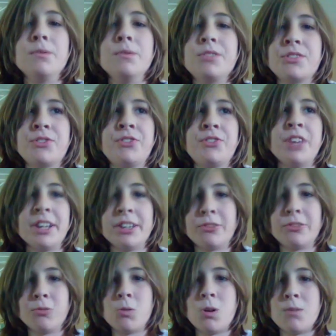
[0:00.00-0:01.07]
just digging
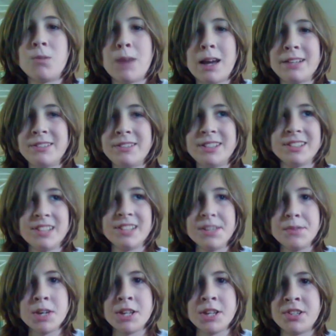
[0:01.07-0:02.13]
through all my Disney
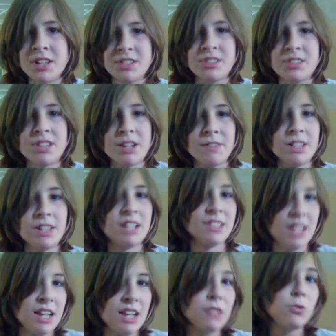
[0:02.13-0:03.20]
VHSs, and I realized
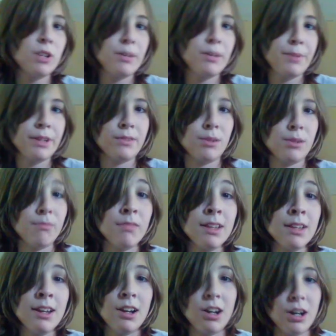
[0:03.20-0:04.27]
I had quite a bit of them.
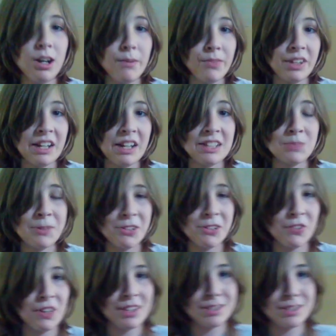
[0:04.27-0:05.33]
And I
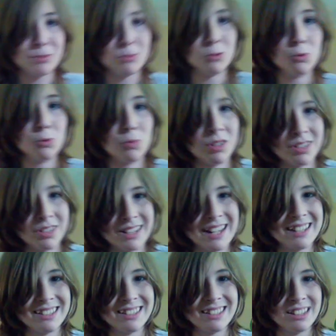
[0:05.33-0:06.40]
especially found some old ones that I
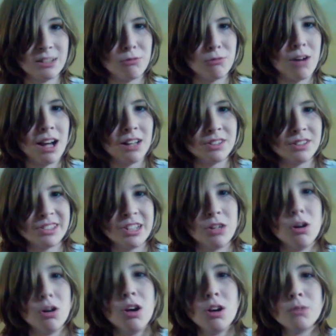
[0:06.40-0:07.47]
hadn't seen in a while,
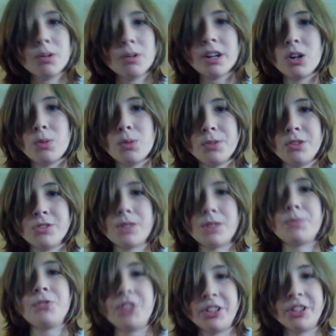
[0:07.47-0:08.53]
so we're going to open those
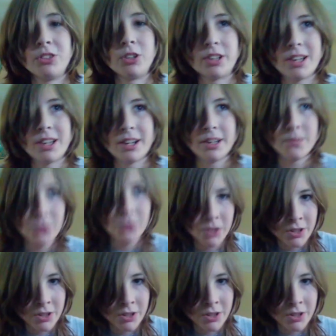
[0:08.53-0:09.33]
up and take a look at it.